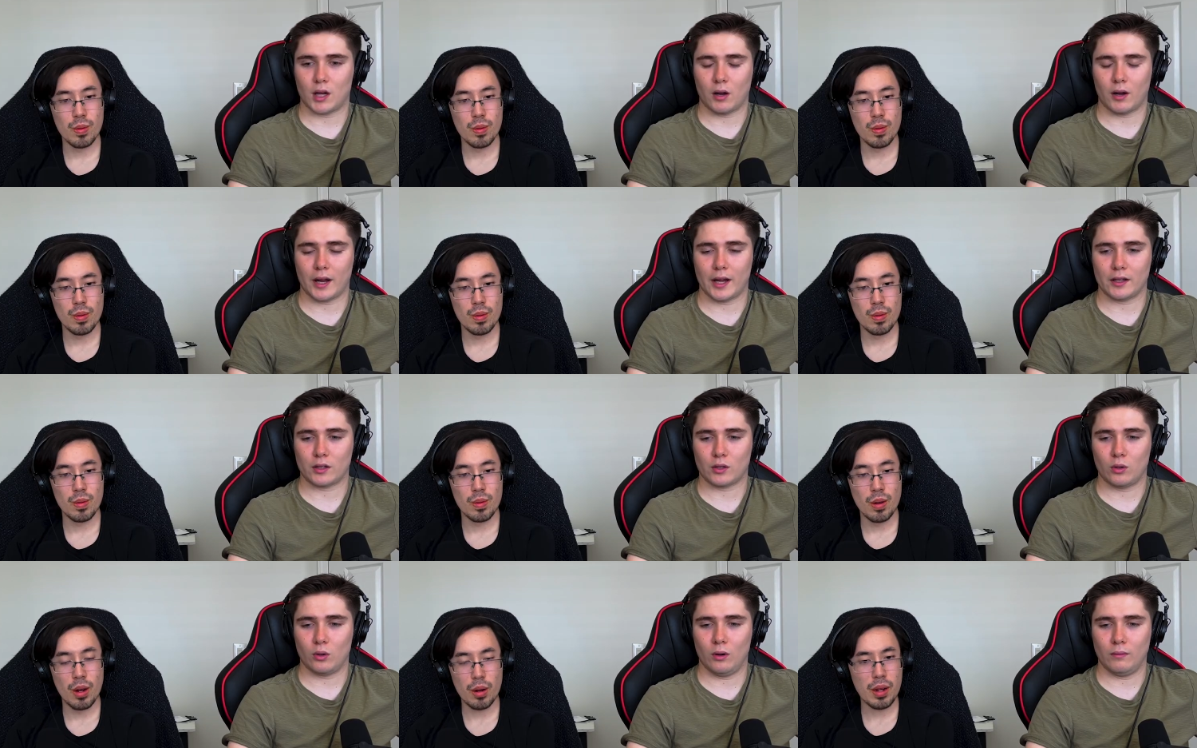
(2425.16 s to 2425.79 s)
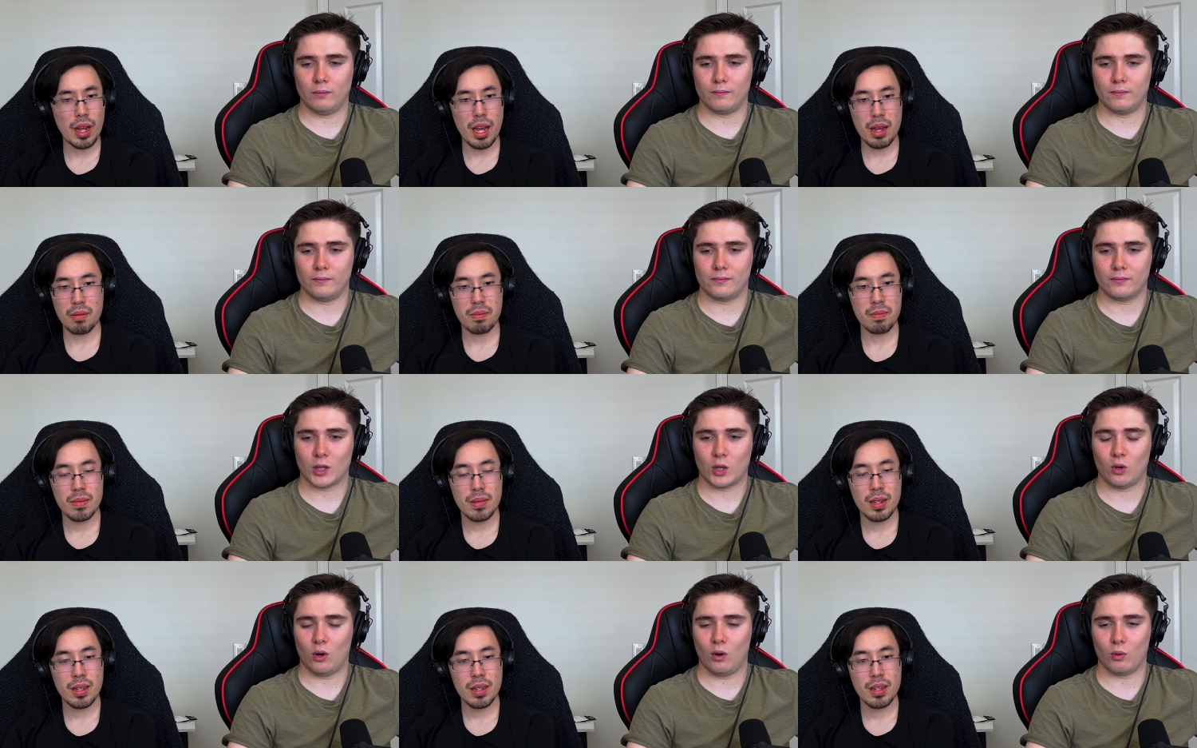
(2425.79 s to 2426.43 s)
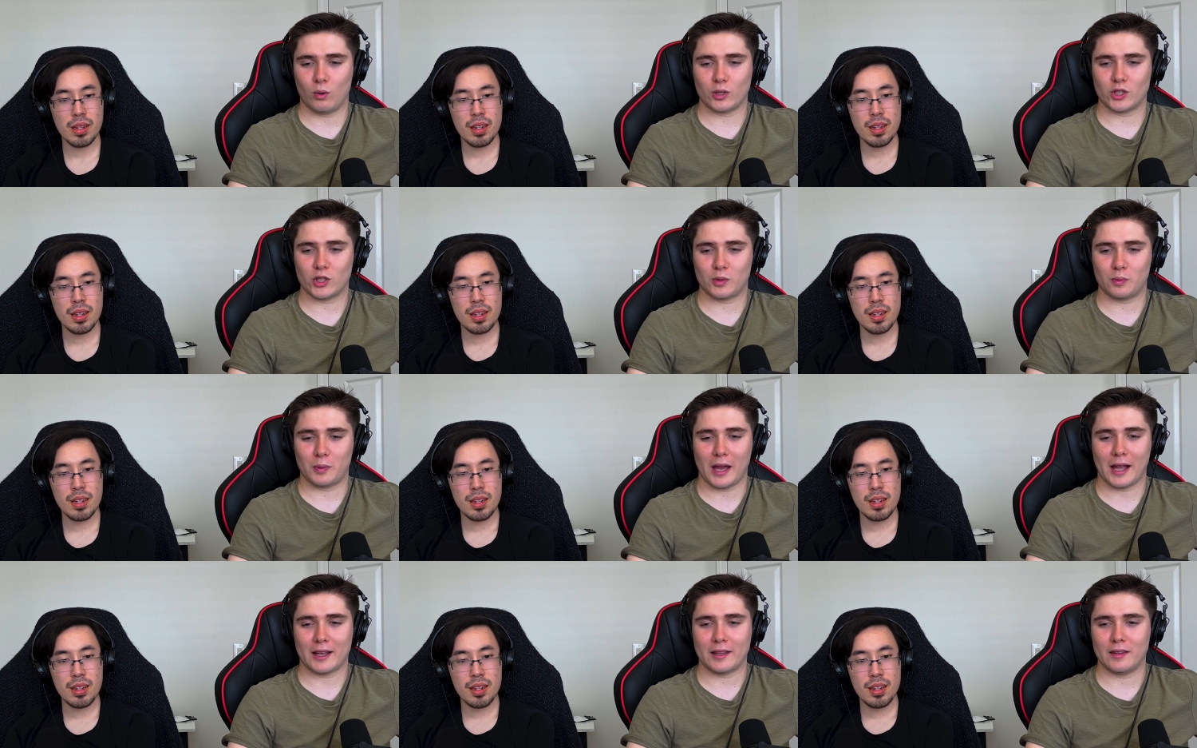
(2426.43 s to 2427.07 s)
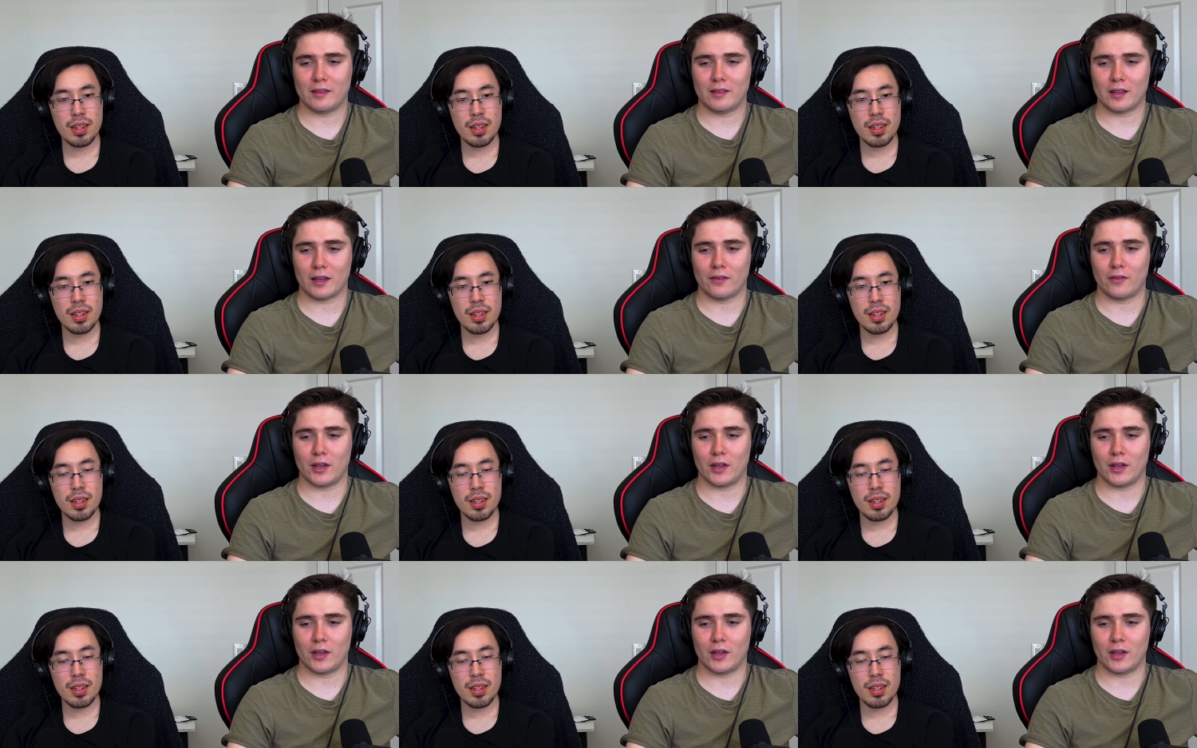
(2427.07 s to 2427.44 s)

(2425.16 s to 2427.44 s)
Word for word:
Speaker 1: All right. Cool. Okay. Cool. We're just back in the thick of